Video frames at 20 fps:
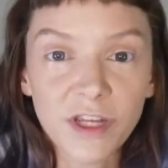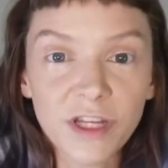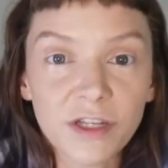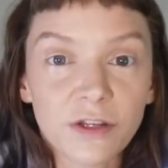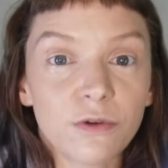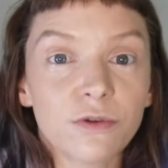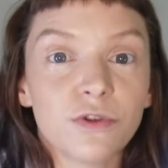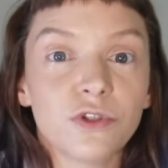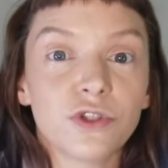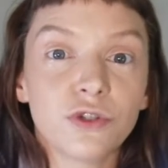they
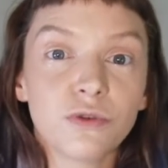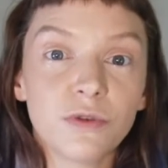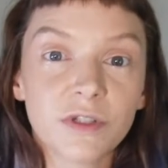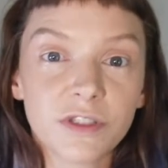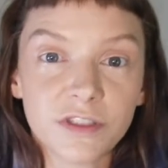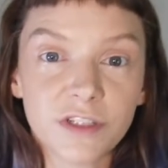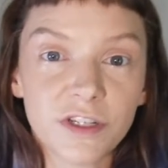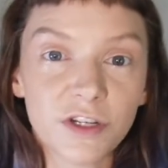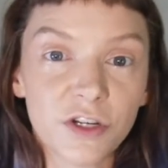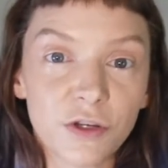don't do
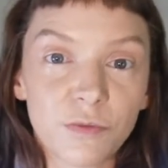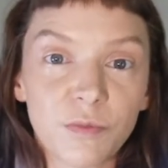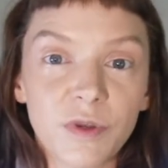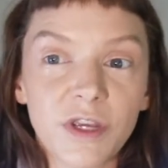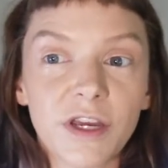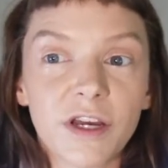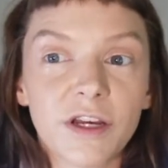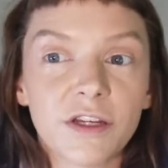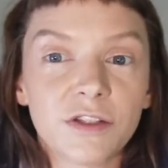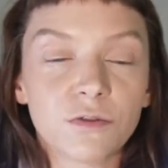as good
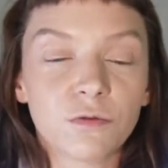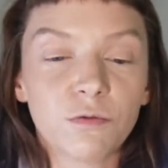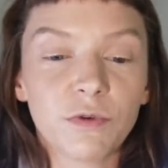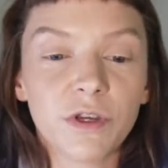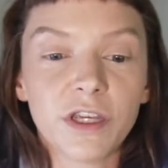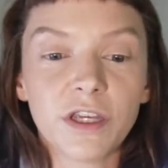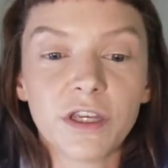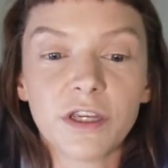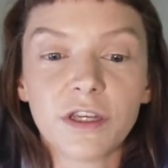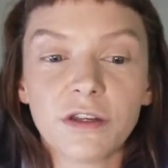because
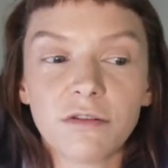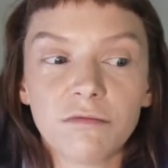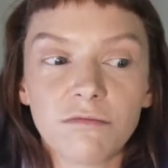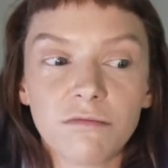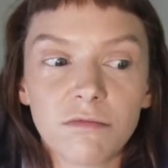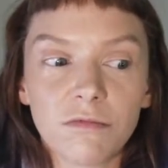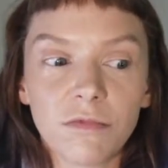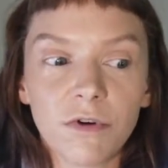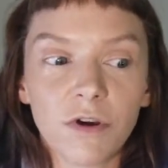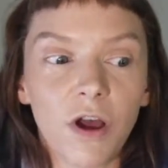we
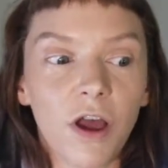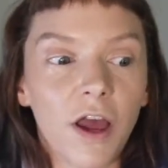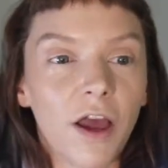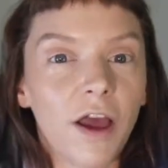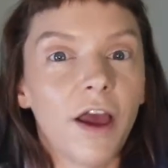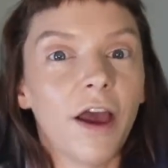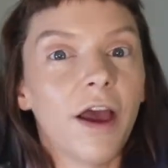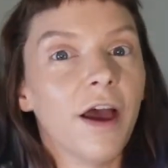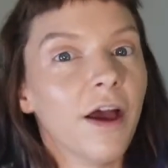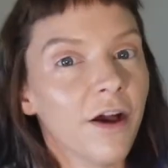
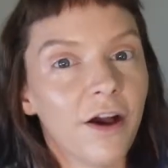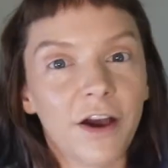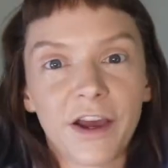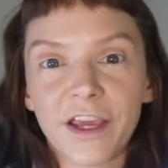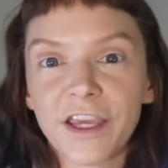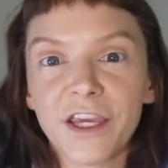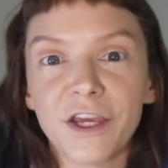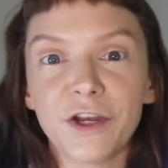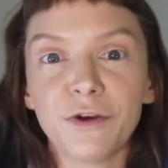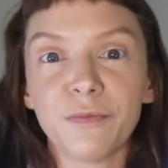
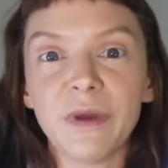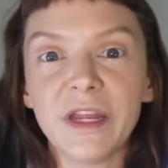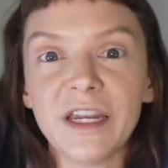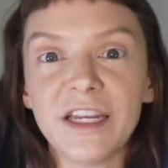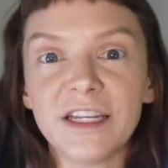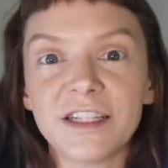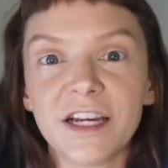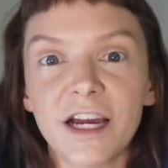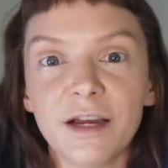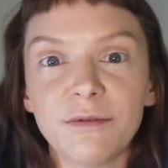hear
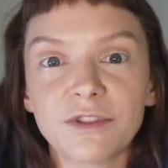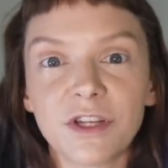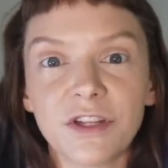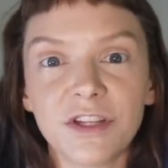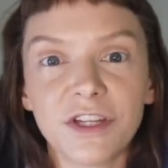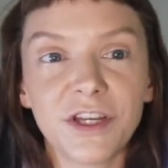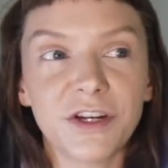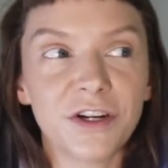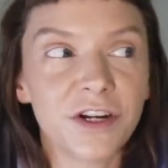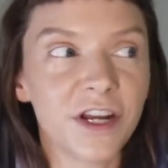many times on
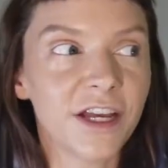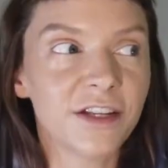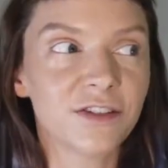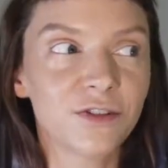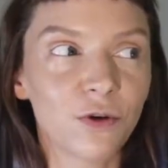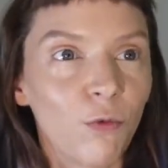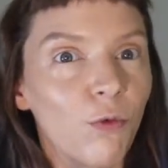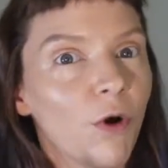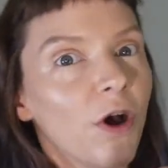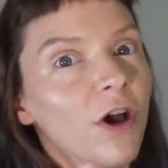the internet
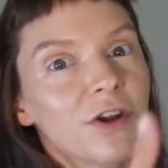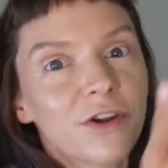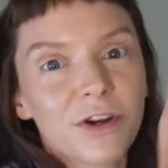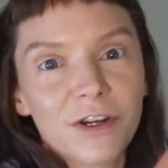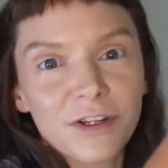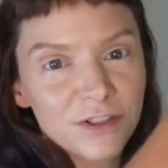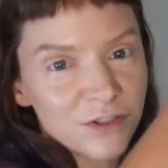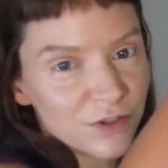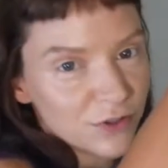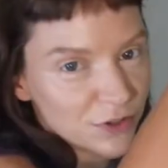to water
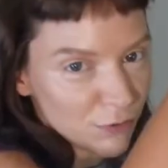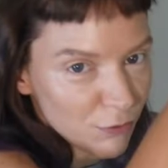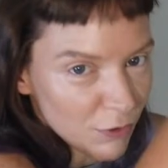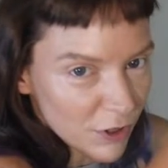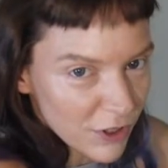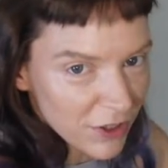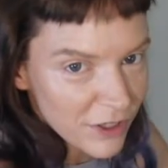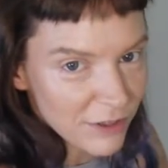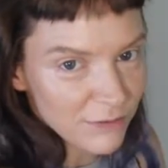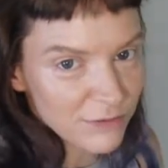until the
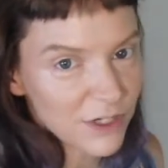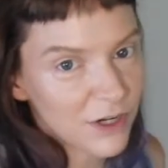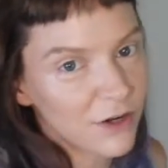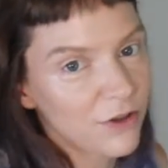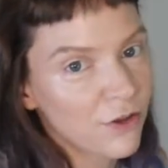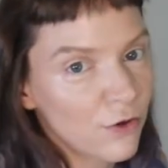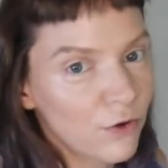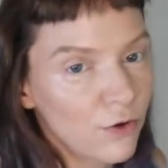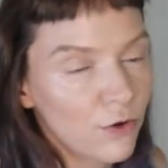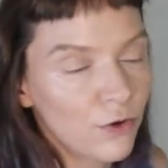water comes out
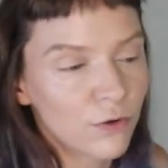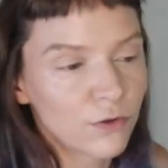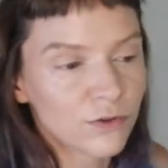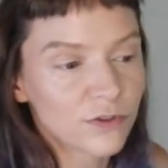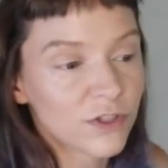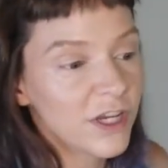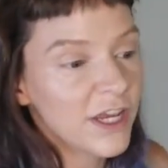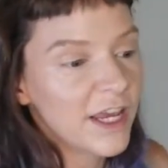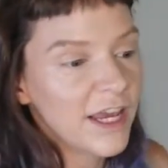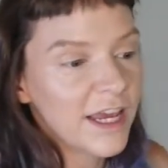of the
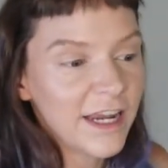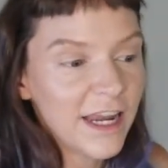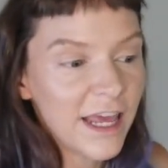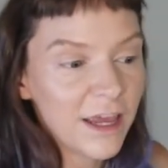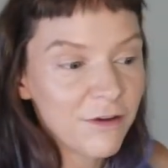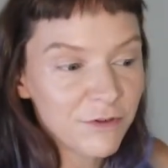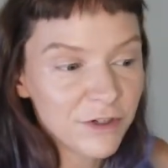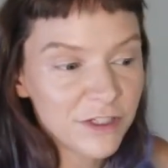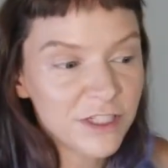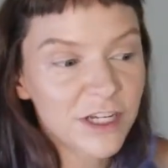holes, and
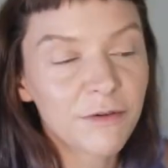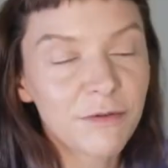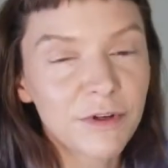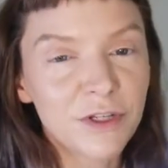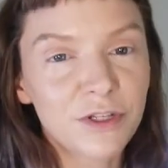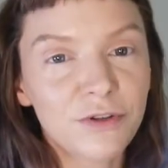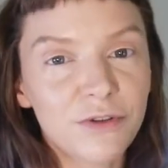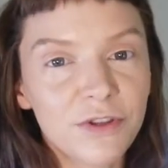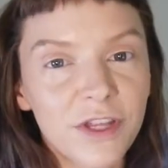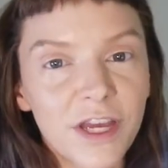every time we
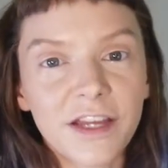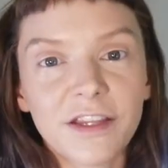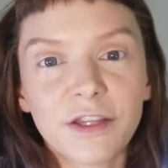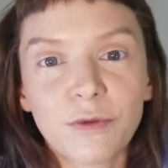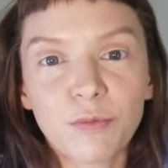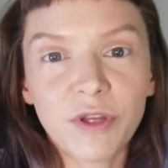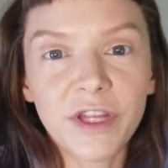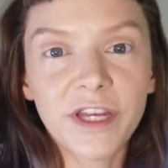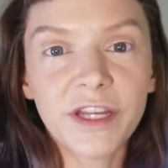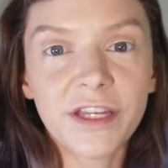do that, the
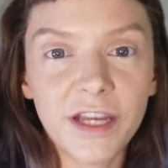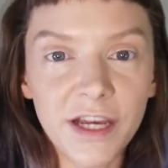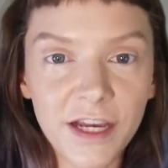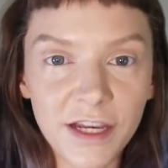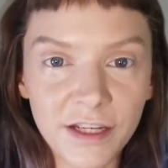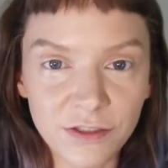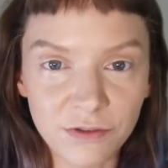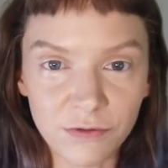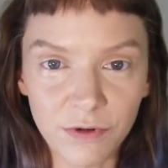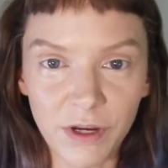plant
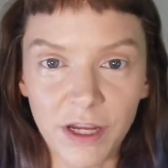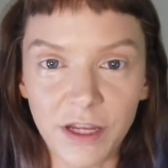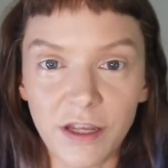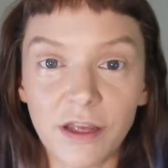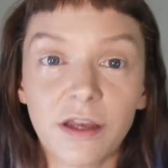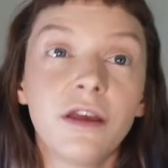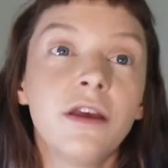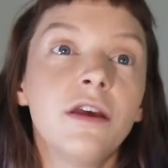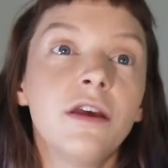dies, right?